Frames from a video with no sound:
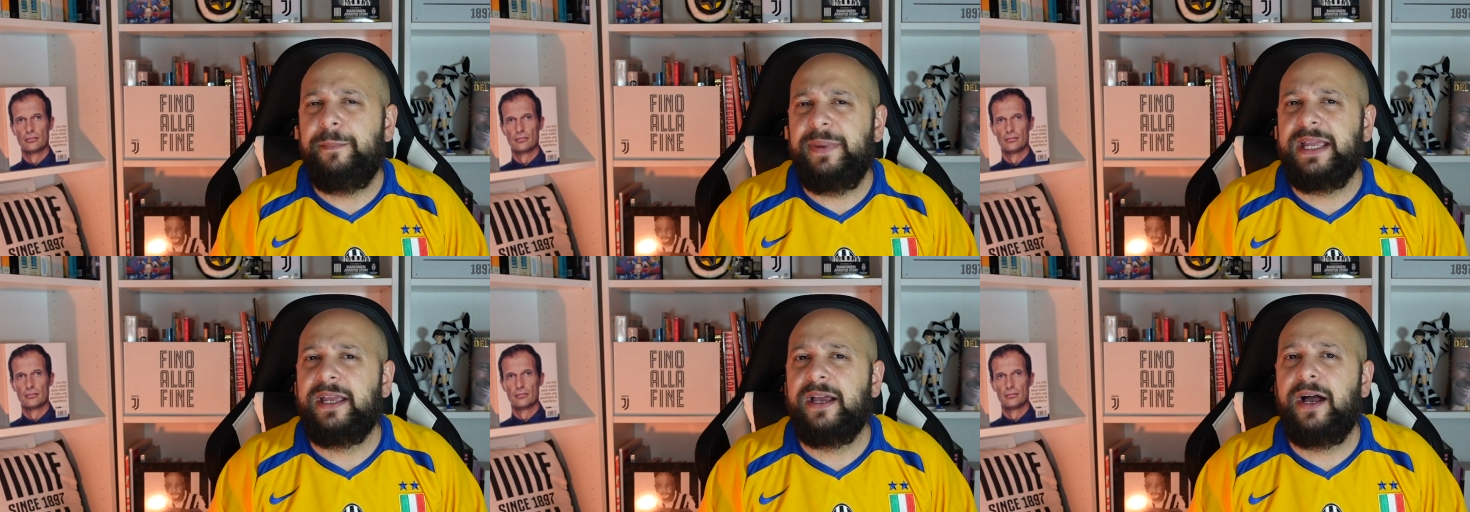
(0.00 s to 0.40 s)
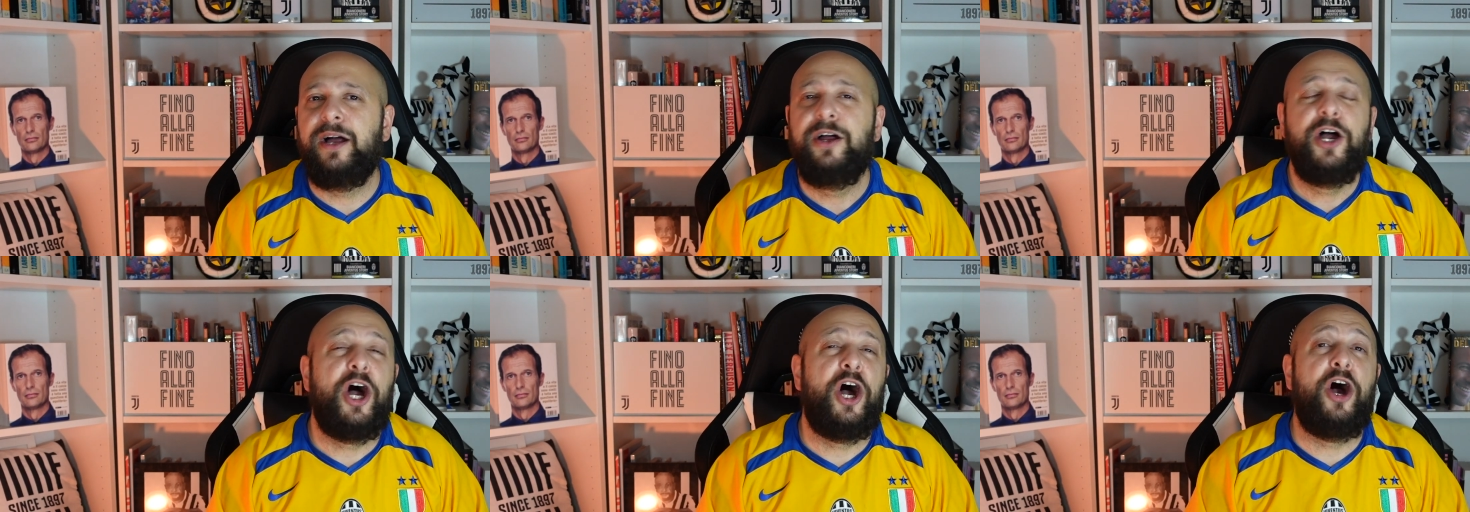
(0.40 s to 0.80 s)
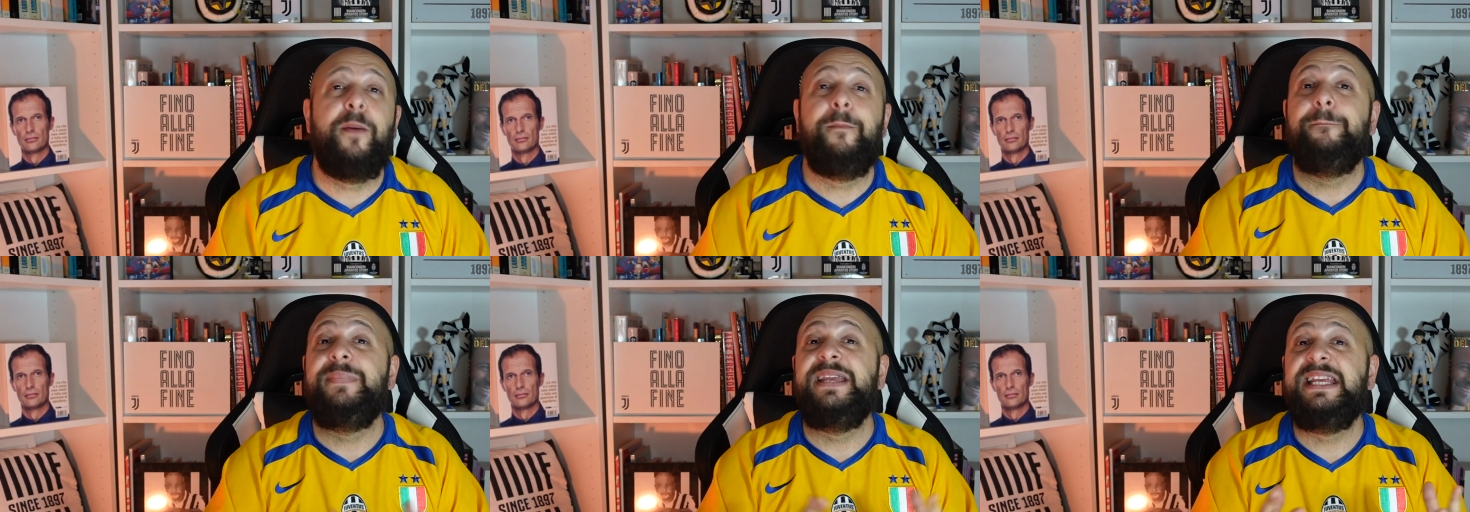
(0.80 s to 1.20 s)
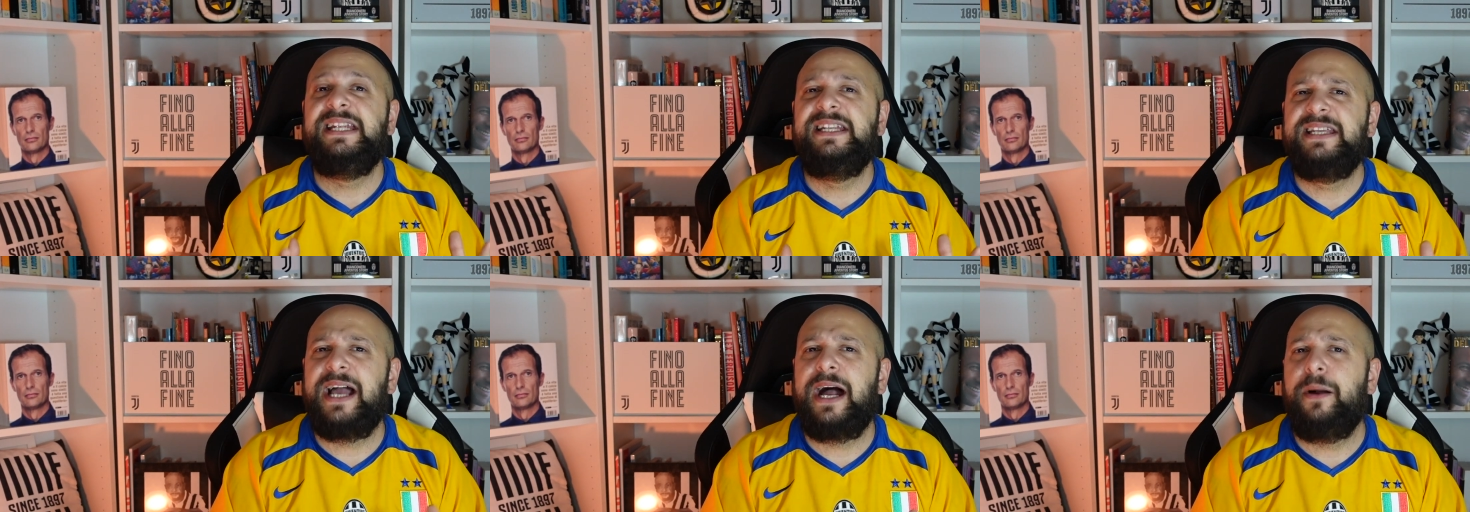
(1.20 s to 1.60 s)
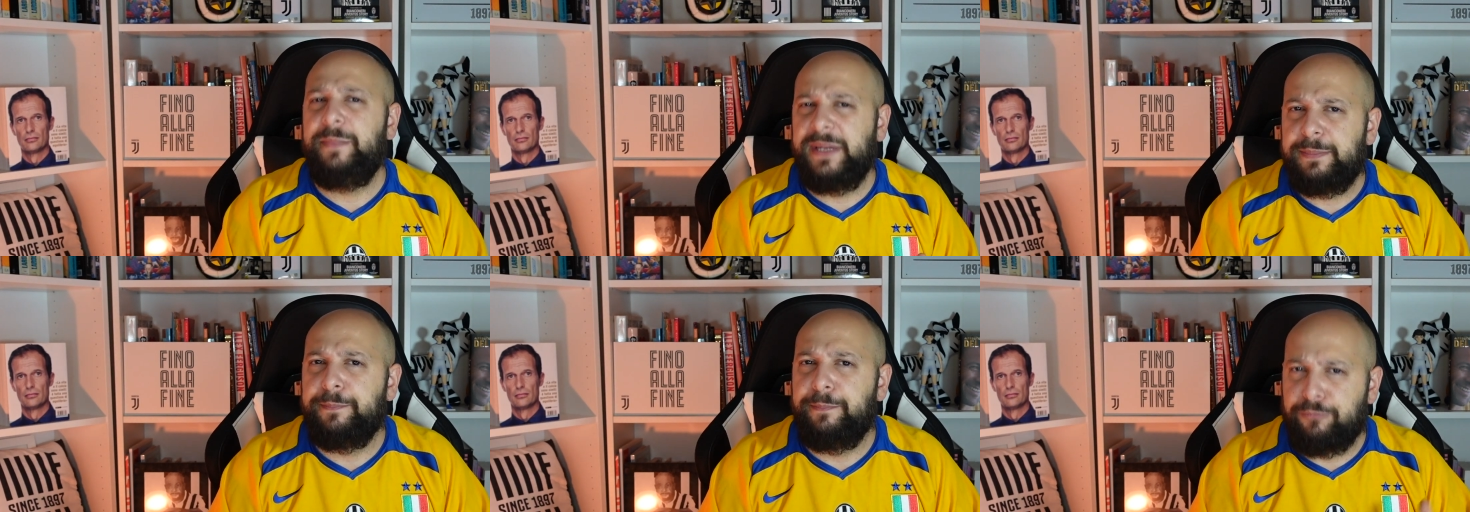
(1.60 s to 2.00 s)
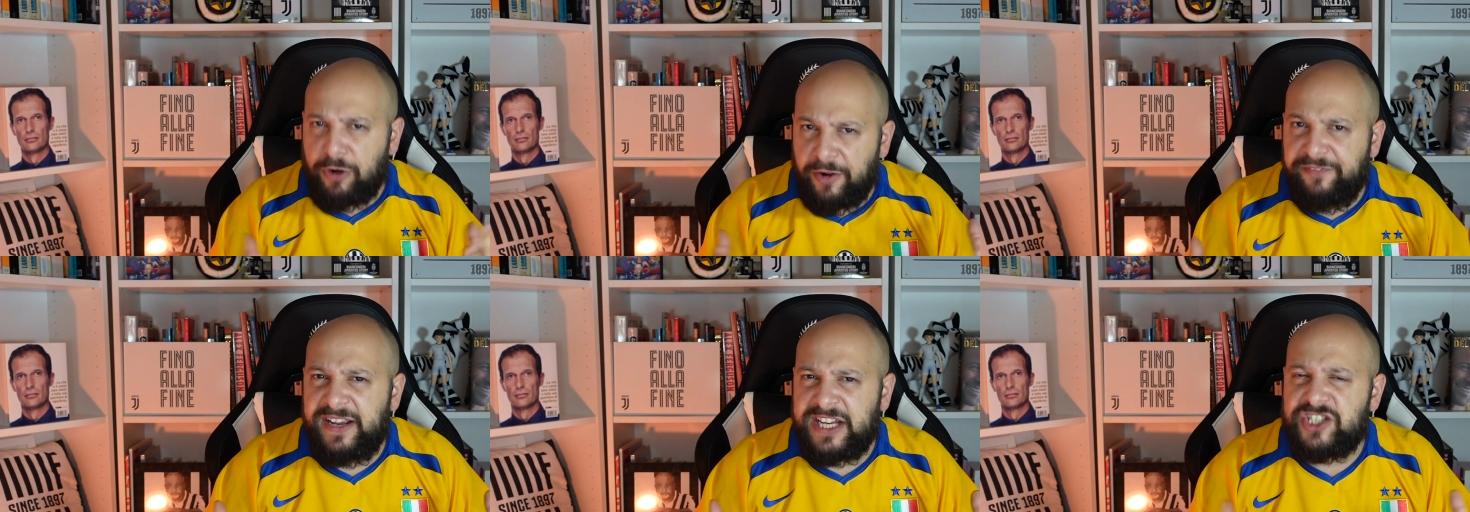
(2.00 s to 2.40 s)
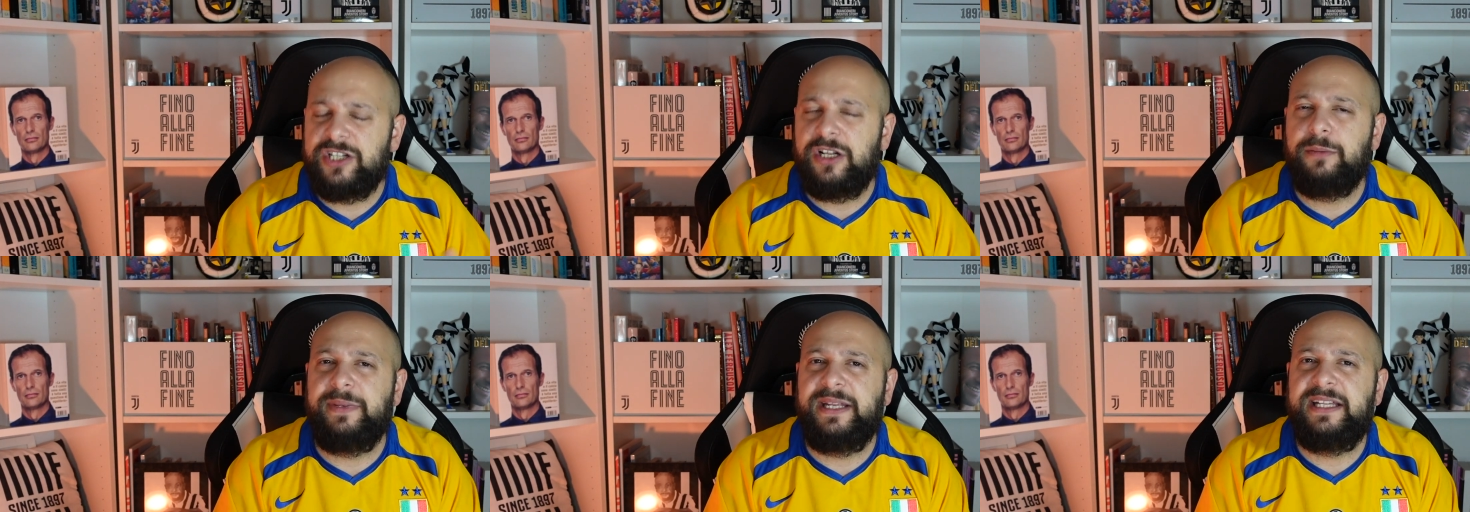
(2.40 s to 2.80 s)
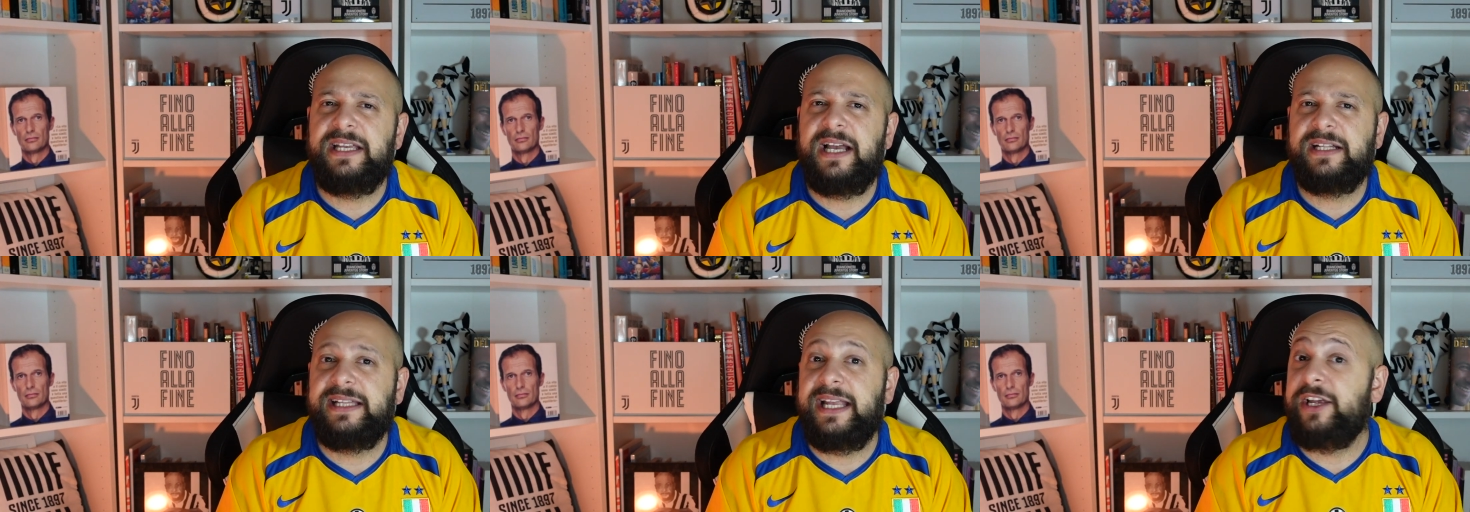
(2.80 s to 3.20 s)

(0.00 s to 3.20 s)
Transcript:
Speaker 1: a big uh, uh, media, a bit professional media,